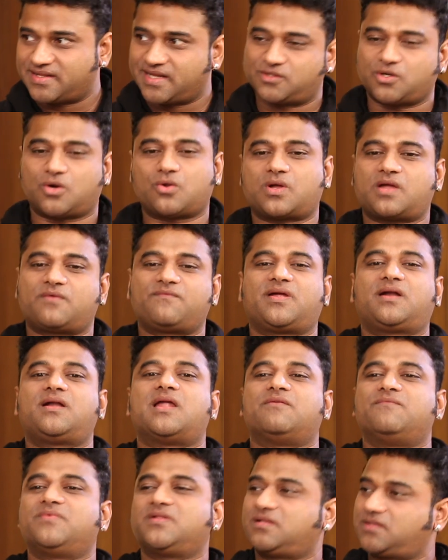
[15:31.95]
They thought, okay, we are
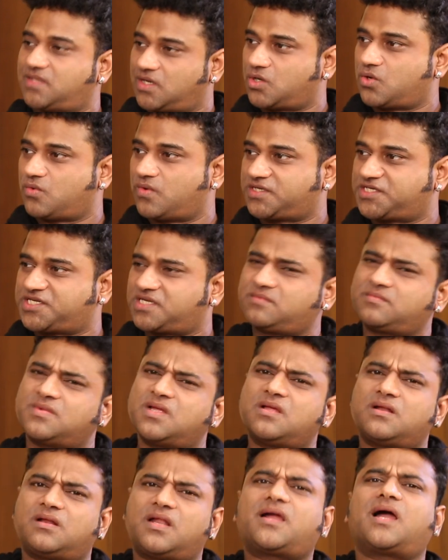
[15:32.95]
done with the Telugu version. Yeah.
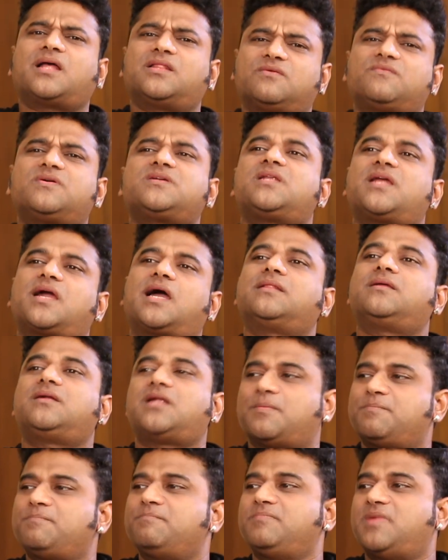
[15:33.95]
Like other version, like other
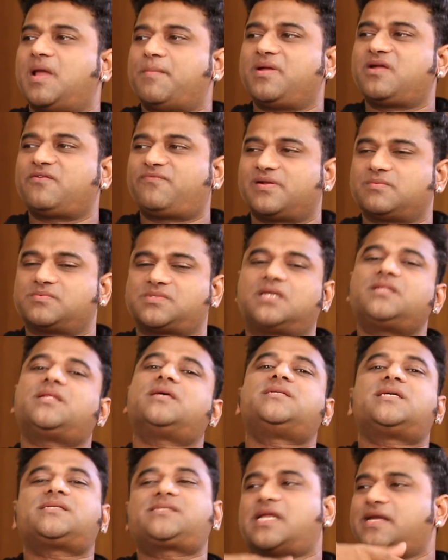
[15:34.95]
dubbing films,
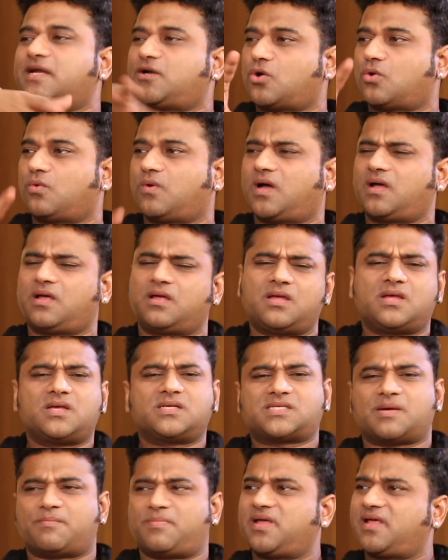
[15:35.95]
they just send it over.
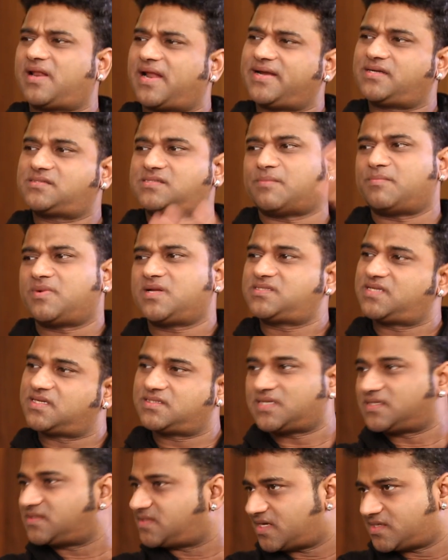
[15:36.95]
Somebody writes, somebody
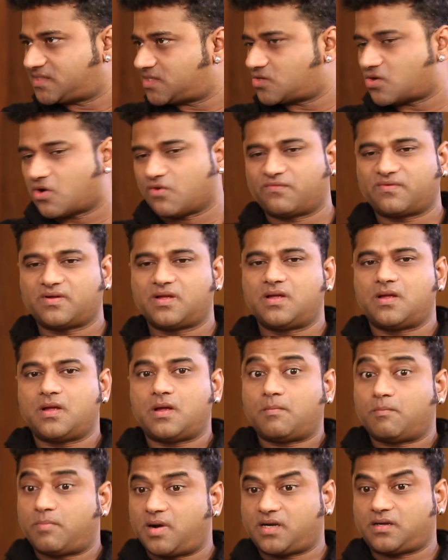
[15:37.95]
sings and sends it off.
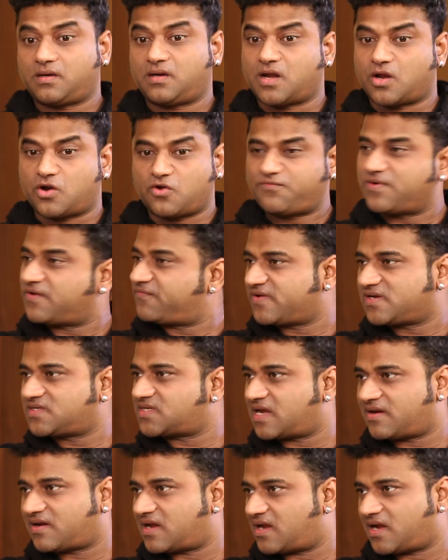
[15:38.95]
But none of my
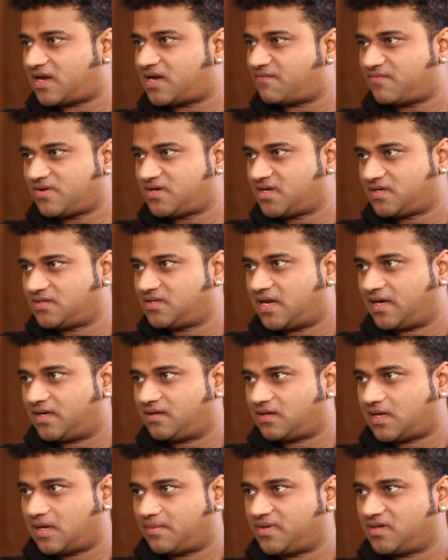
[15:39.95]
films, I never did
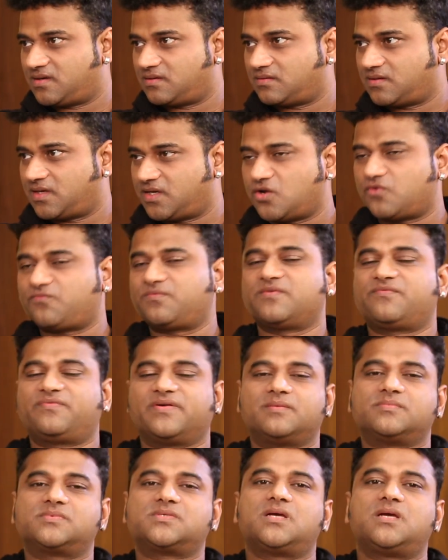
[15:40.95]
that. Yeah. I mean, any of my
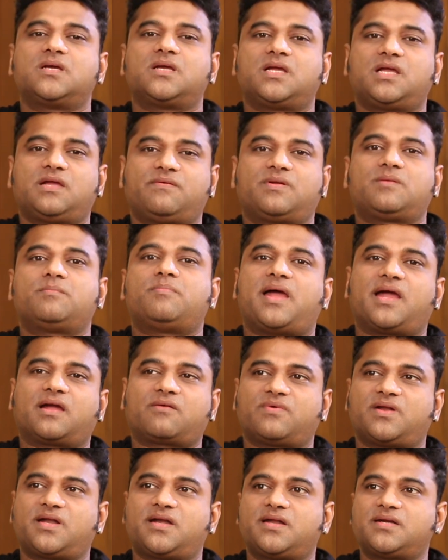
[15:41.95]
films. Even
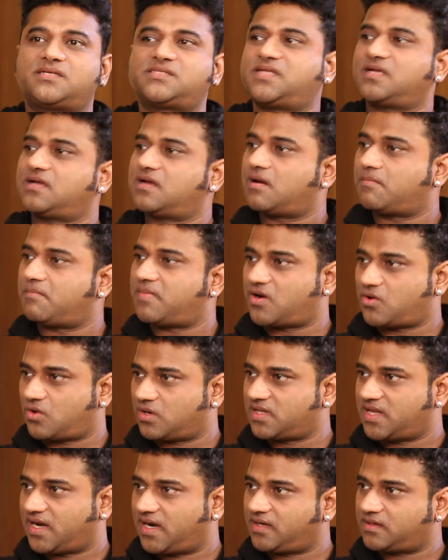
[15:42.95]
back when I did Singham and
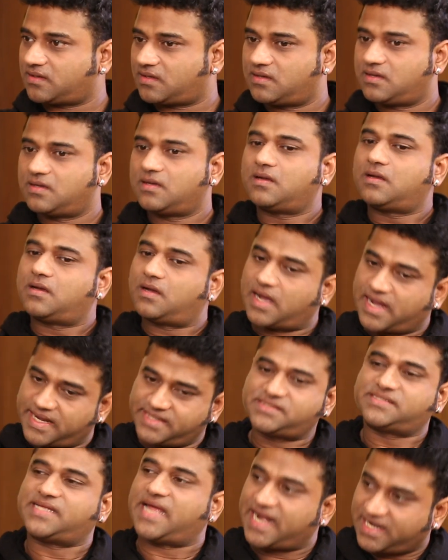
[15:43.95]
all that, I
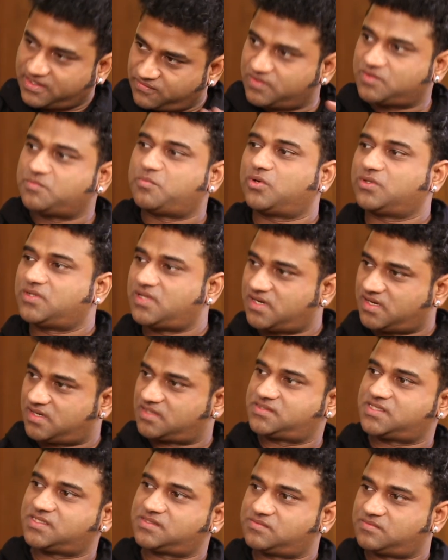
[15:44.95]
sat with both the
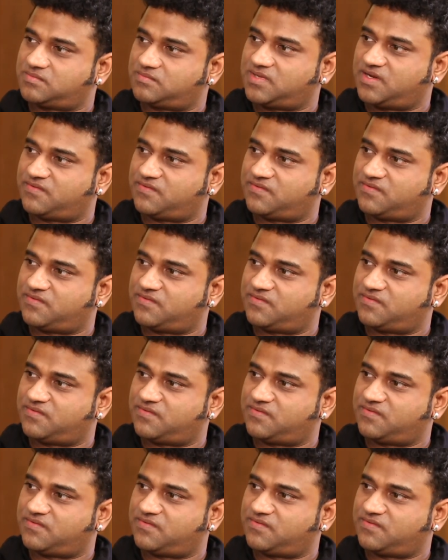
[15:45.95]
lyricists.